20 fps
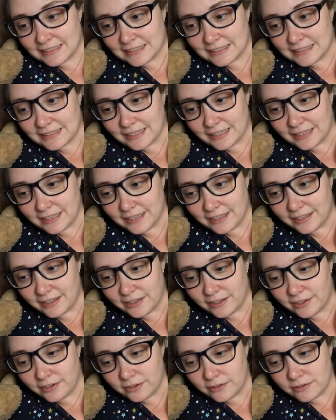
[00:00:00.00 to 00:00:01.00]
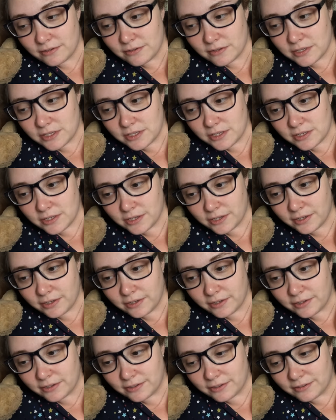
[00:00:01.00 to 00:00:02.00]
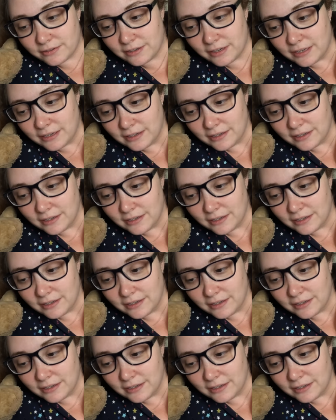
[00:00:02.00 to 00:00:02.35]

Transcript: see you soon.